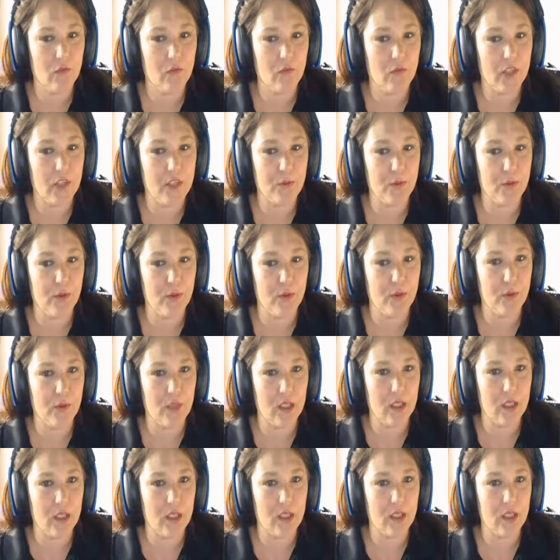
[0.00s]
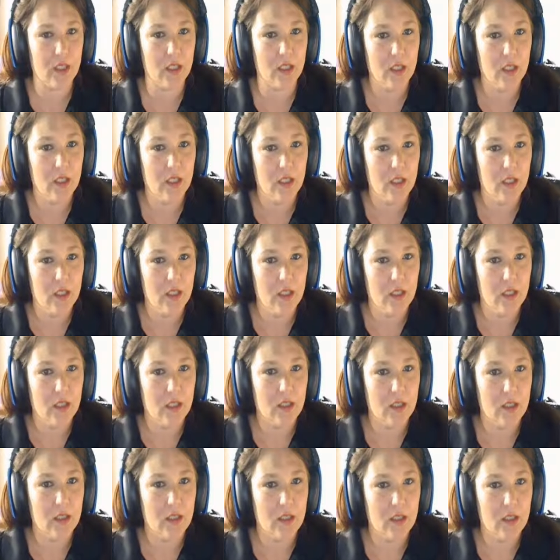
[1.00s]
Facebook and
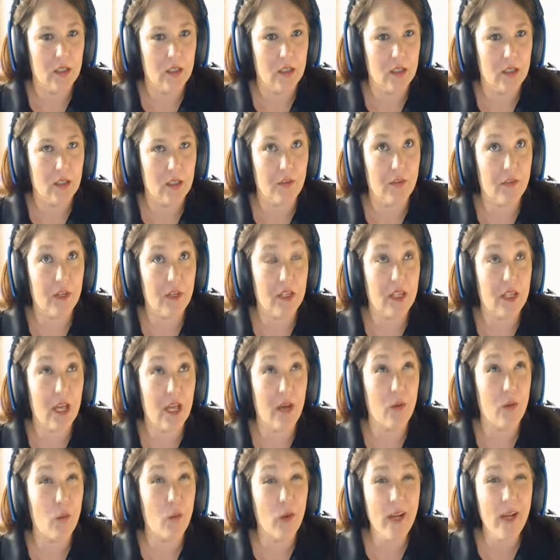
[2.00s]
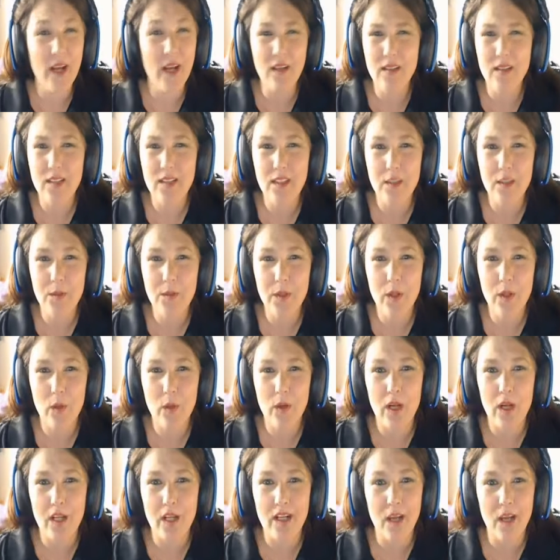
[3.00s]
stuff like that. What else has been
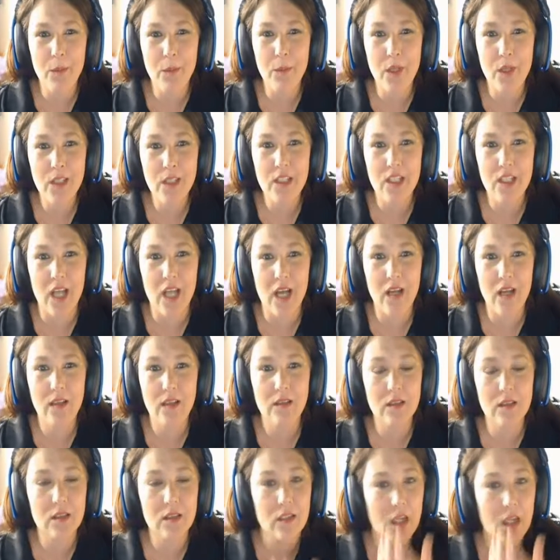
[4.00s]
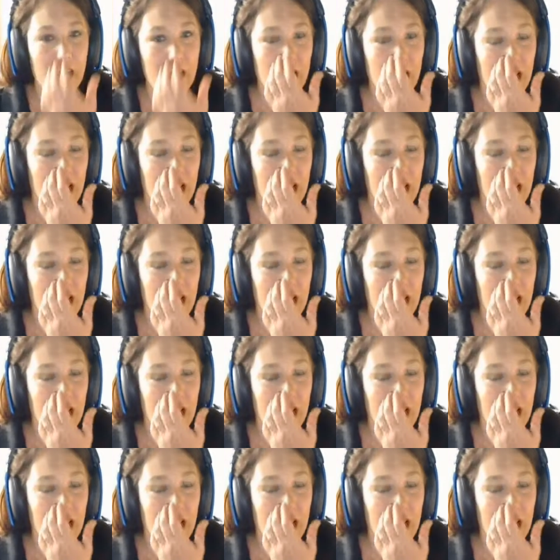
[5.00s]
going on? Not much else.